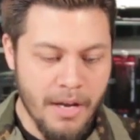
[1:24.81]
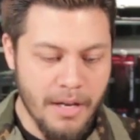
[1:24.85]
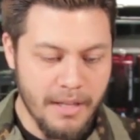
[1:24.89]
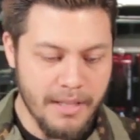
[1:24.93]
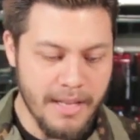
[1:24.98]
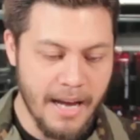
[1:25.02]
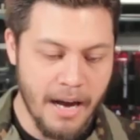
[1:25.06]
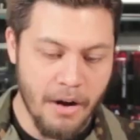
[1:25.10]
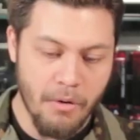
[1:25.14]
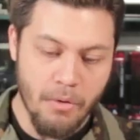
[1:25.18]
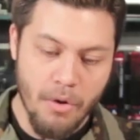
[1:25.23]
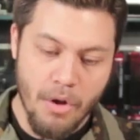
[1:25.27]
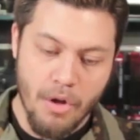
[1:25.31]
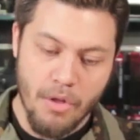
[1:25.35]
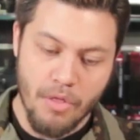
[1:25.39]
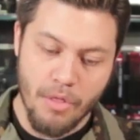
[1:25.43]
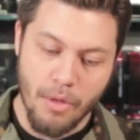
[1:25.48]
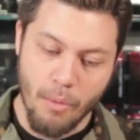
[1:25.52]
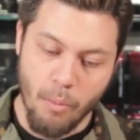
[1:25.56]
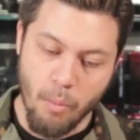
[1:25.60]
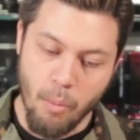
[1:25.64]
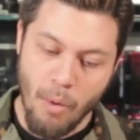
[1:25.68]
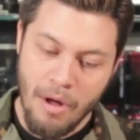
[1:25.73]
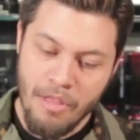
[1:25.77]
Now,
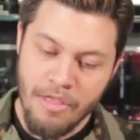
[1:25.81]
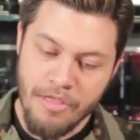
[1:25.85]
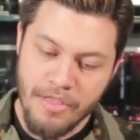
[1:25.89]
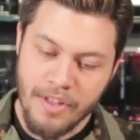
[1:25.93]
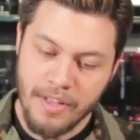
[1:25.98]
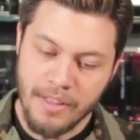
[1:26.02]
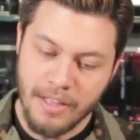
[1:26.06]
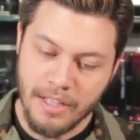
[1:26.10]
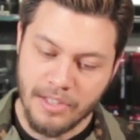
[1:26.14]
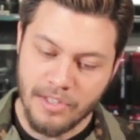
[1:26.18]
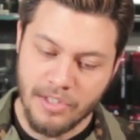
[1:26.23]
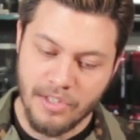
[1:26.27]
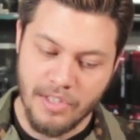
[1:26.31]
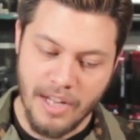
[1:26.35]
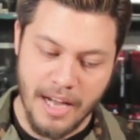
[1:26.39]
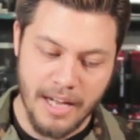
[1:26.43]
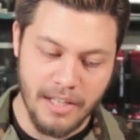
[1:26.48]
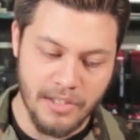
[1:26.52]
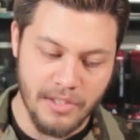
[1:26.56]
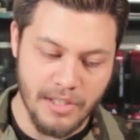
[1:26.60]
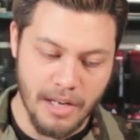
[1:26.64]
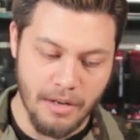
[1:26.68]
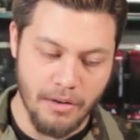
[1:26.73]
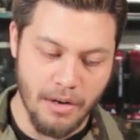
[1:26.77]
the one thing that
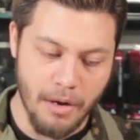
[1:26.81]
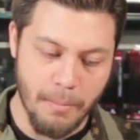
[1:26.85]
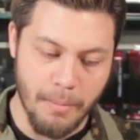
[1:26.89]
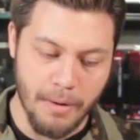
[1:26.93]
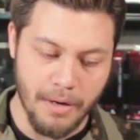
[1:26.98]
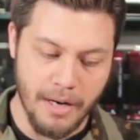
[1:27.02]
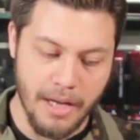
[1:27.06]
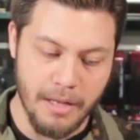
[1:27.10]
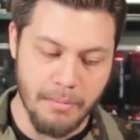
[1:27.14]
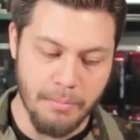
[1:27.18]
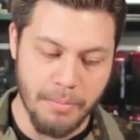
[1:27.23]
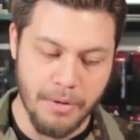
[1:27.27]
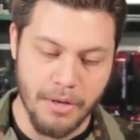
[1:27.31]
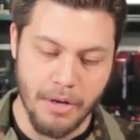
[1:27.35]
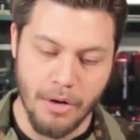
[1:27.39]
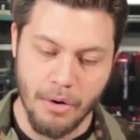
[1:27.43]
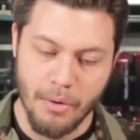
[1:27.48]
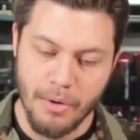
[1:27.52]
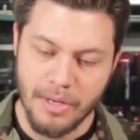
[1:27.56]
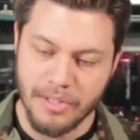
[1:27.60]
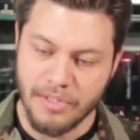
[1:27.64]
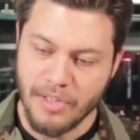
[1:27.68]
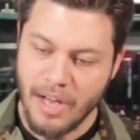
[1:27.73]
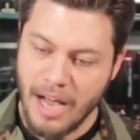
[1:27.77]
stands out about
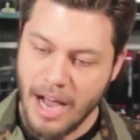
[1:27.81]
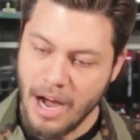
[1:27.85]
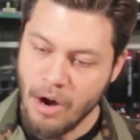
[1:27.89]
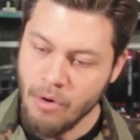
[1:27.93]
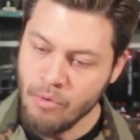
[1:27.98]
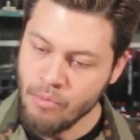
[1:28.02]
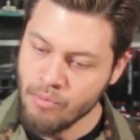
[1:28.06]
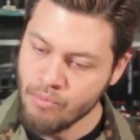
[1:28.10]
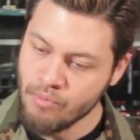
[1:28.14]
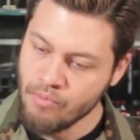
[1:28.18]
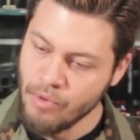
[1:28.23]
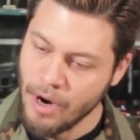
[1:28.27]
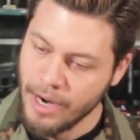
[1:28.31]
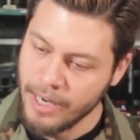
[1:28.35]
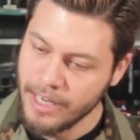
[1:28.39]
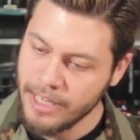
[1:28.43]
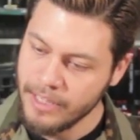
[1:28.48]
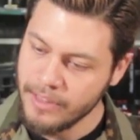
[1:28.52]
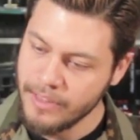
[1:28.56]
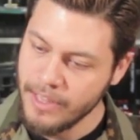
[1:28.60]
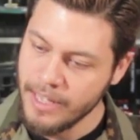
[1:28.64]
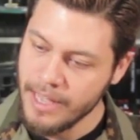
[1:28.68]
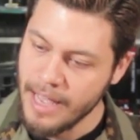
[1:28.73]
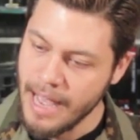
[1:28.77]
NPO is how
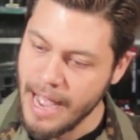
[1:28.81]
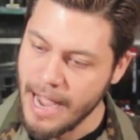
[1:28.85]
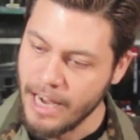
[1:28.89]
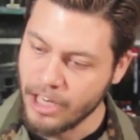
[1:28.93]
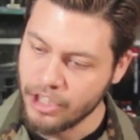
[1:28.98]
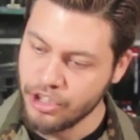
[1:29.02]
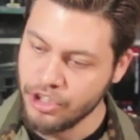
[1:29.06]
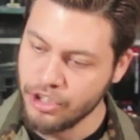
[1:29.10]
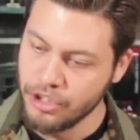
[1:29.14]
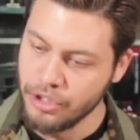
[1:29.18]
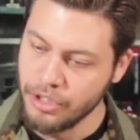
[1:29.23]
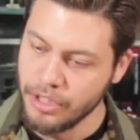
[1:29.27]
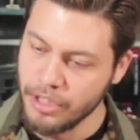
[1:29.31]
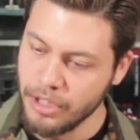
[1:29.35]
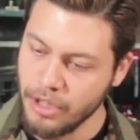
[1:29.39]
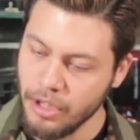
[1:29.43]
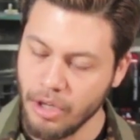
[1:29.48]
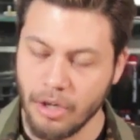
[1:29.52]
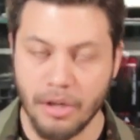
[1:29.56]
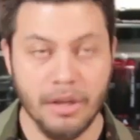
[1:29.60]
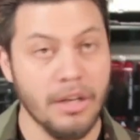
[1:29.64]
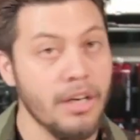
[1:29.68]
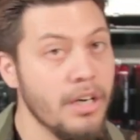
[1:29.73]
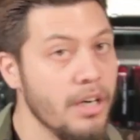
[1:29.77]
rugged they actually
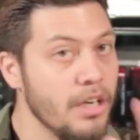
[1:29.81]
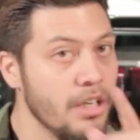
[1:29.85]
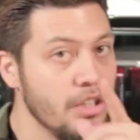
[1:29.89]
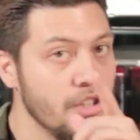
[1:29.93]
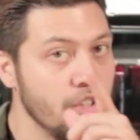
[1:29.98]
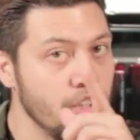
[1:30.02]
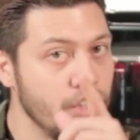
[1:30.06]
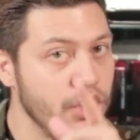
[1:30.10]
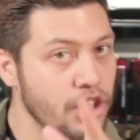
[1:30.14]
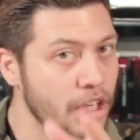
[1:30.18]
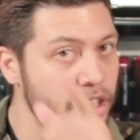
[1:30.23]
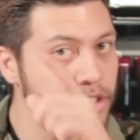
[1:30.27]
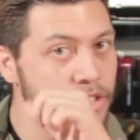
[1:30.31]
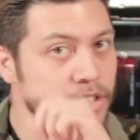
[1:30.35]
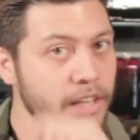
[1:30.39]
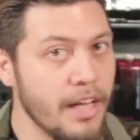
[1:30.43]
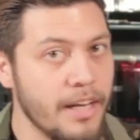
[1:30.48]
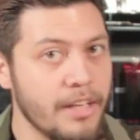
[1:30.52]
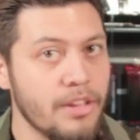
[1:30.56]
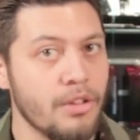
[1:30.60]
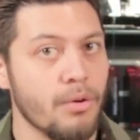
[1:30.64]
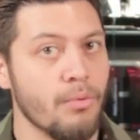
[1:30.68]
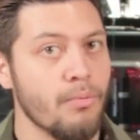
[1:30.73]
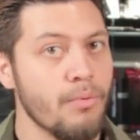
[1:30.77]
look, just
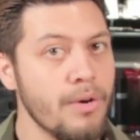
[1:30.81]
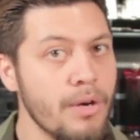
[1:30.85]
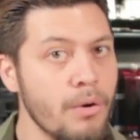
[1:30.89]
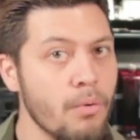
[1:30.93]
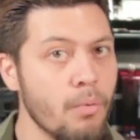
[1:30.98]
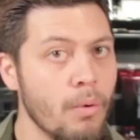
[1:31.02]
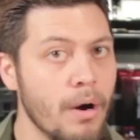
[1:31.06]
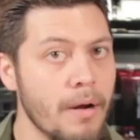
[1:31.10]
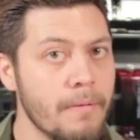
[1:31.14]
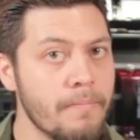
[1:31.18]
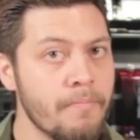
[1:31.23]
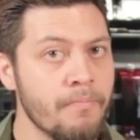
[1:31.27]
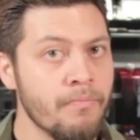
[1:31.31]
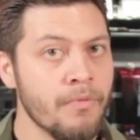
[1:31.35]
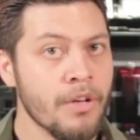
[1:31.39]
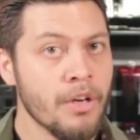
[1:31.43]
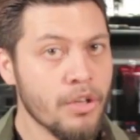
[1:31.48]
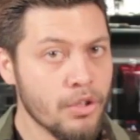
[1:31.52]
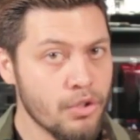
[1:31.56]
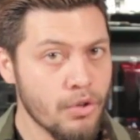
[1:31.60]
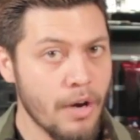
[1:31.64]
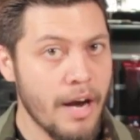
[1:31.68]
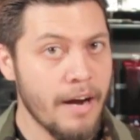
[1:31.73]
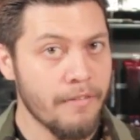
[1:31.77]
like the real one.
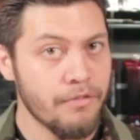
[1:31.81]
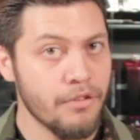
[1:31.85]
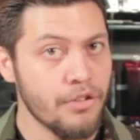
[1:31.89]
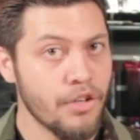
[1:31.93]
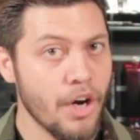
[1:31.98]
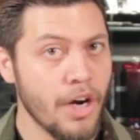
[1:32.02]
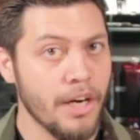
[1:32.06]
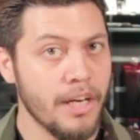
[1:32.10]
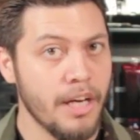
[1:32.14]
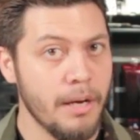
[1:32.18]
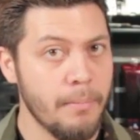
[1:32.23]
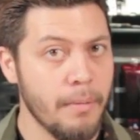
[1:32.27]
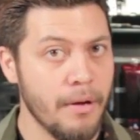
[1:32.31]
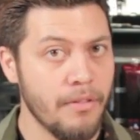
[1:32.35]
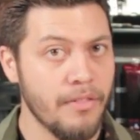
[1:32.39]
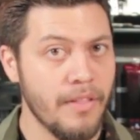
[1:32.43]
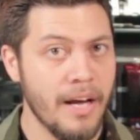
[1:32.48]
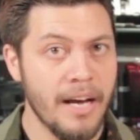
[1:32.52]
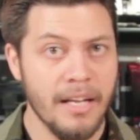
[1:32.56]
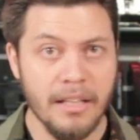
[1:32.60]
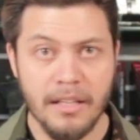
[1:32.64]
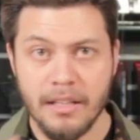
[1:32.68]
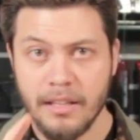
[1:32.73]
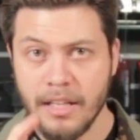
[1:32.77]
So after talking about
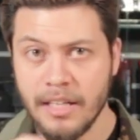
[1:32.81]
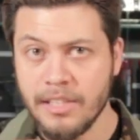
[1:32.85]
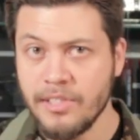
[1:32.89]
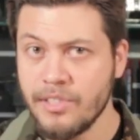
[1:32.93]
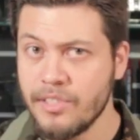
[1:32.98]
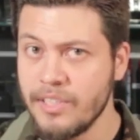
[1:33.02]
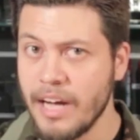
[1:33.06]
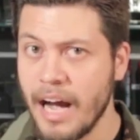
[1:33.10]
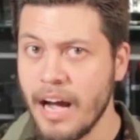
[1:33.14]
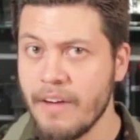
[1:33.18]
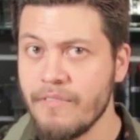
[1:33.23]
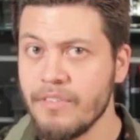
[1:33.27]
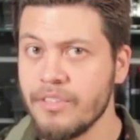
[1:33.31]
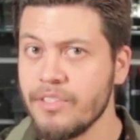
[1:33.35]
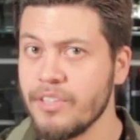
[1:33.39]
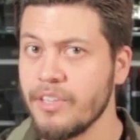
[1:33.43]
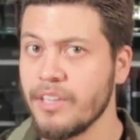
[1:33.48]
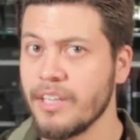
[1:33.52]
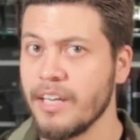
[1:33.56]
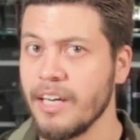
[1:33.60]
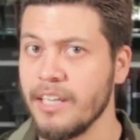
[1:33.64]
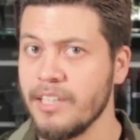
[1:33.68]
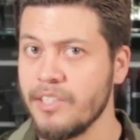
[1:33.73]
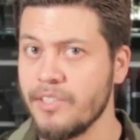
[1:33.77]
that, let's dive into
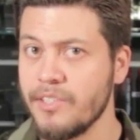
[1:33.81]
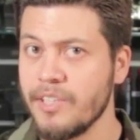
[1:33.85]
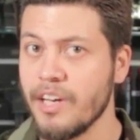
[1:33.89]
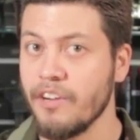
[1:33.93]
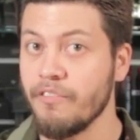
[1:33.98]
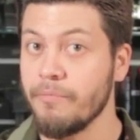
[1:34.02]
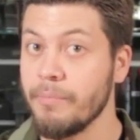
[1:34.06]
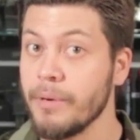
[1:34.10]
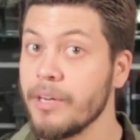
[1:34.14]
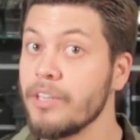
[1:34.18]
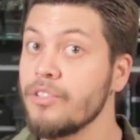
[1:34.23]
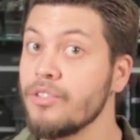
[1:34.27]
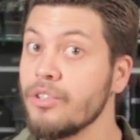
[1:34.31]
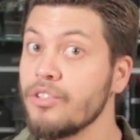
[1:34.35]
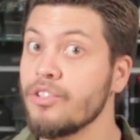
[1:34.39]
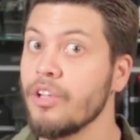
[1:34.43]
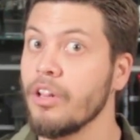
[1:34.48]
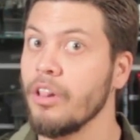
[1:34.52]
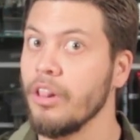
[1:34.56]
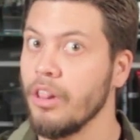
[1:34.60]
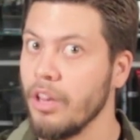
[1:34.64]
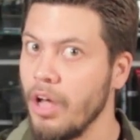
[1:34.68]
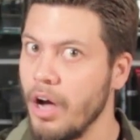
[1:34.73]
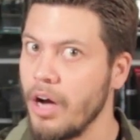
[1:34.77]
the gun itself, because there's a
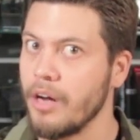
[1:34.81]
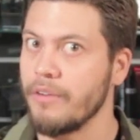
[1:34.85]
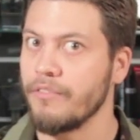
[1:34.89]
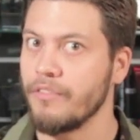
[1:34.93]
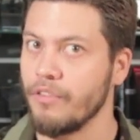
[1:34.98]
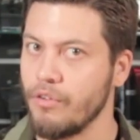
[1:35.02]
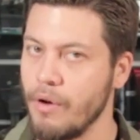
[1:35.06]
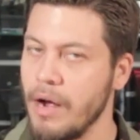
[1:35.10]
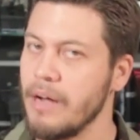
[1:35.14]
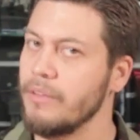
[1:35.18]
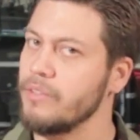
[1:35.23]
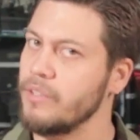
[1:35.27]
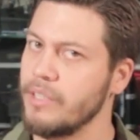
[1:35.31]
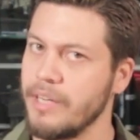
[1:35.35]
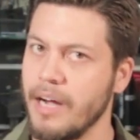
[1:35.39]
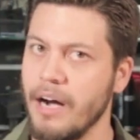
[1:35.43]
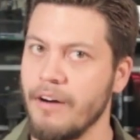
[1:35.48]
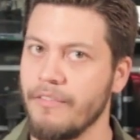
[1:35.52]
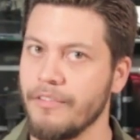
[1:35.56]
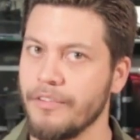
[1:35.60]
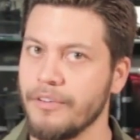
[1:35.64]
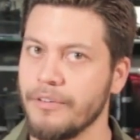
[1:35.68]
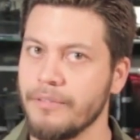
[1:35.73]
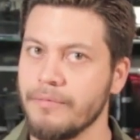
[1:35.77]
lot of ground to
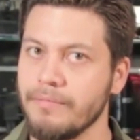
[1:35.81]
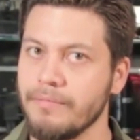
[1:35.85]
cover.